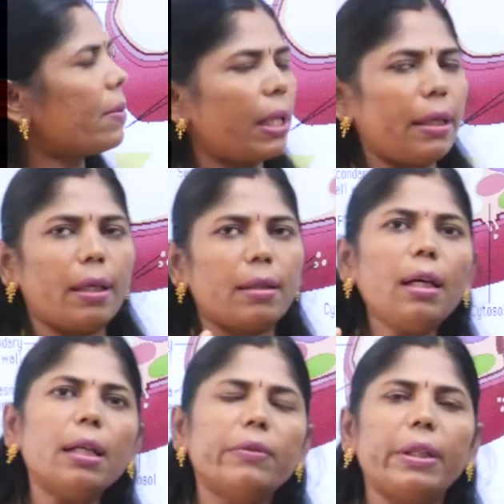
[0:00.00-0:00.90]
valiya da
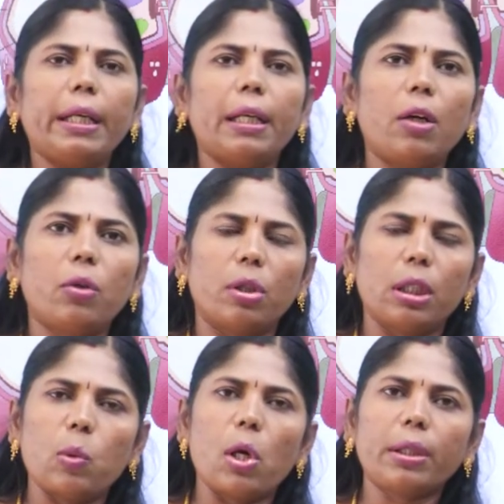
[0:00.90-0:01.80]
adu vandu enna agum,
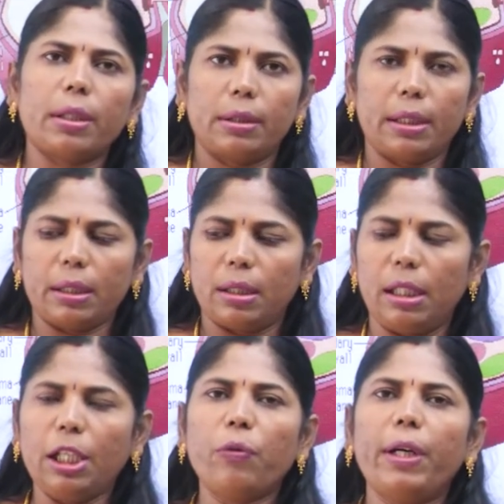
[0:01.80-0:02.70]
the water that
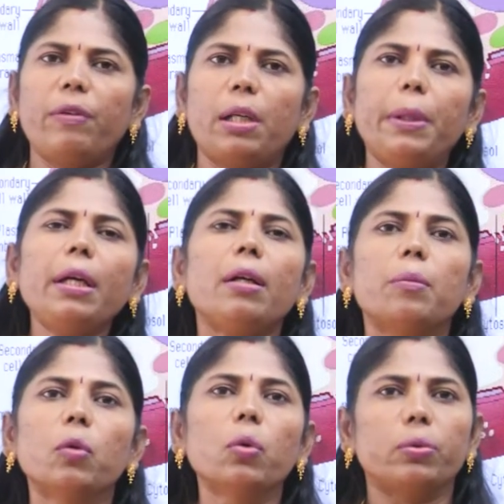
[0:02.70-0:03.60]
liquid will be
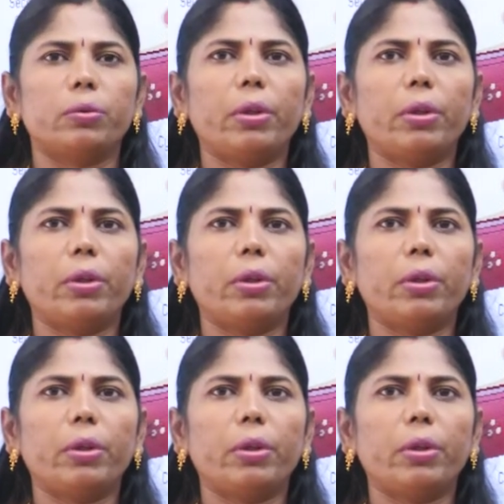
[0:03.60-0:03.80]
moved.